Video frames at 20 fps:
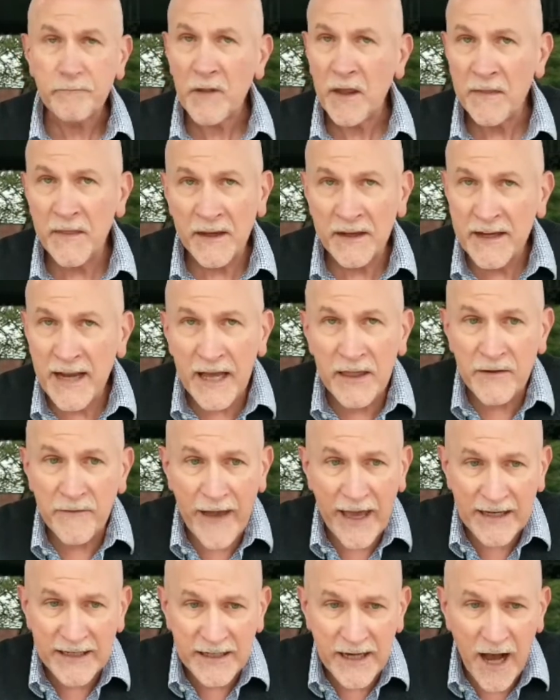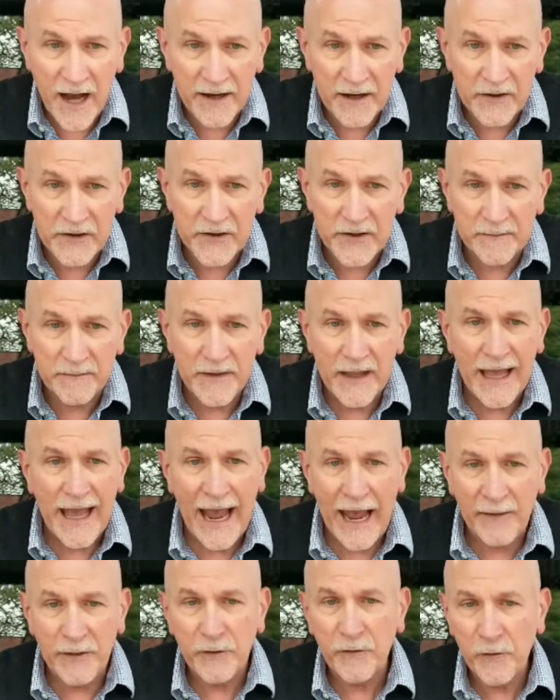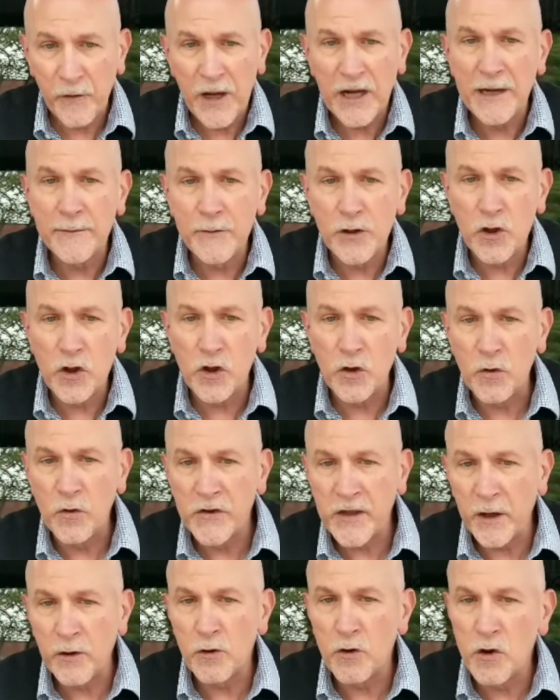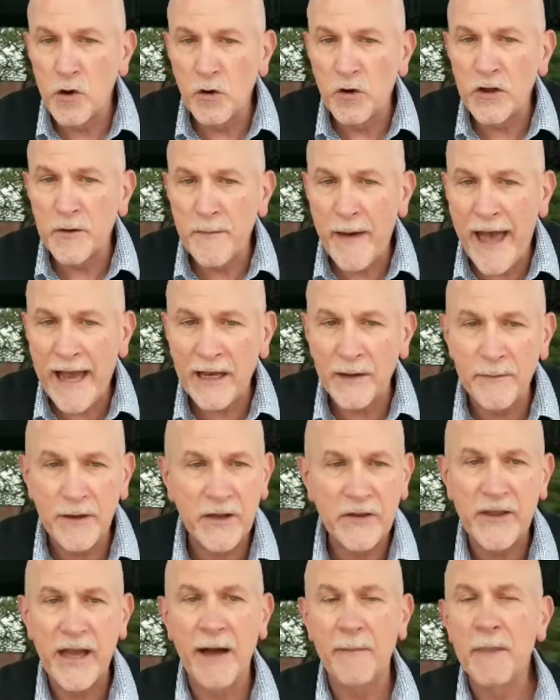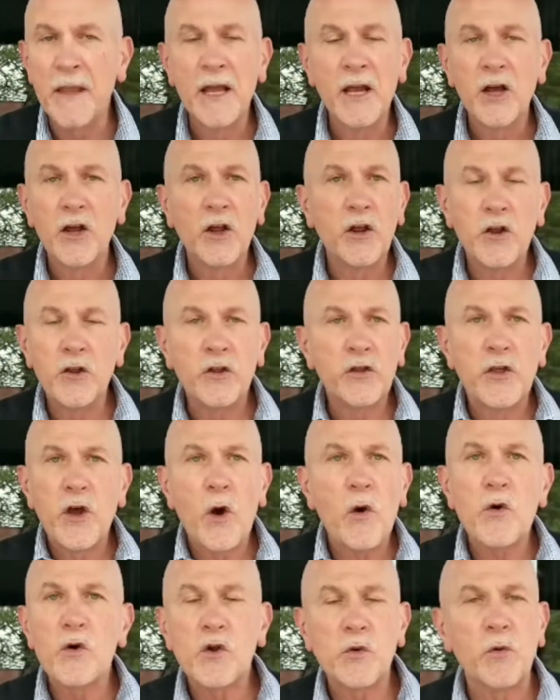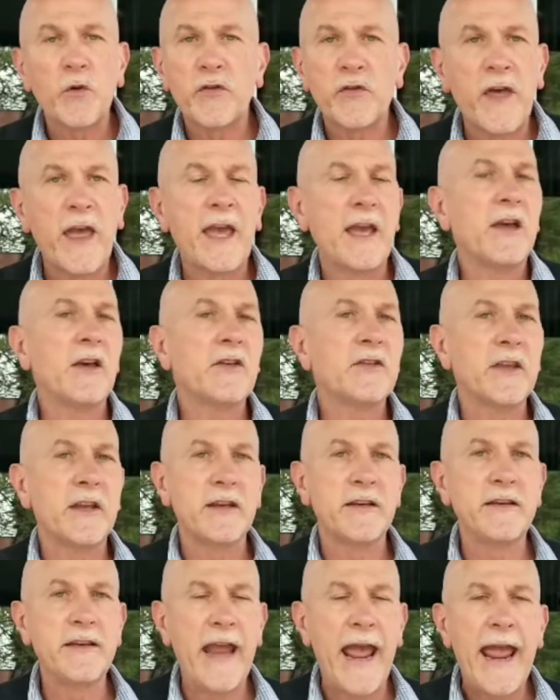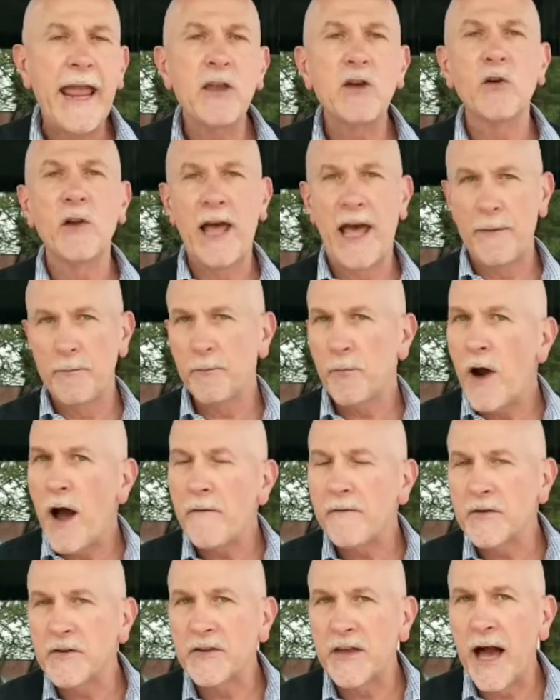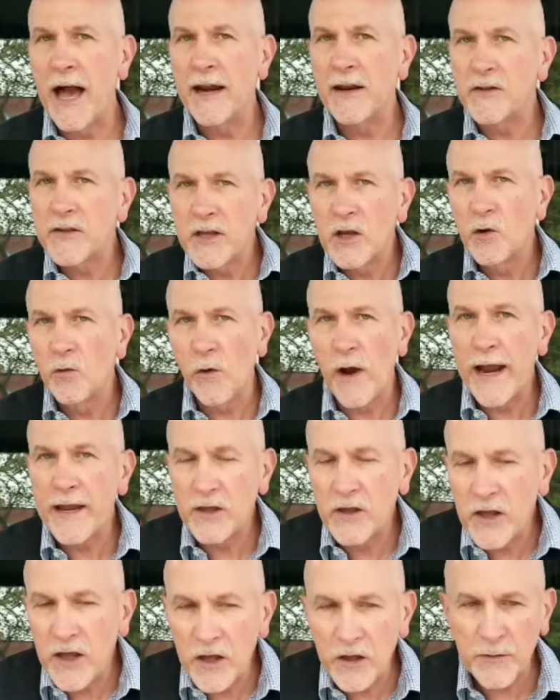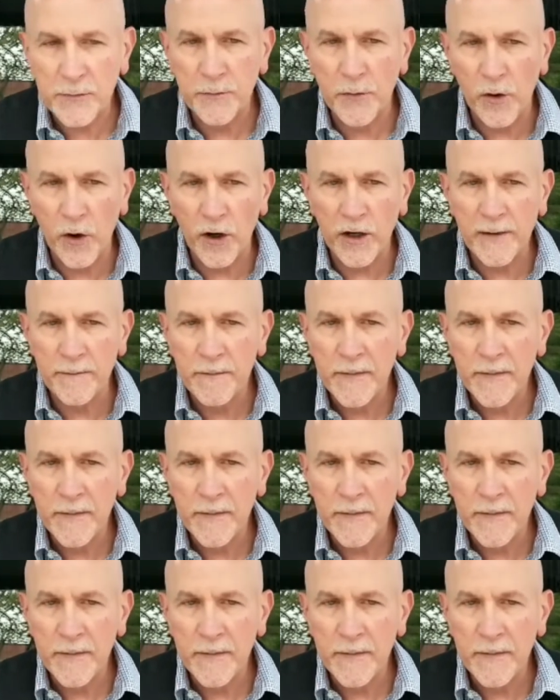the death of Antiochus, and the freedom of the Jews under Judas Maccabees. Now, those were things that Daniel had prophesied as he writes his book.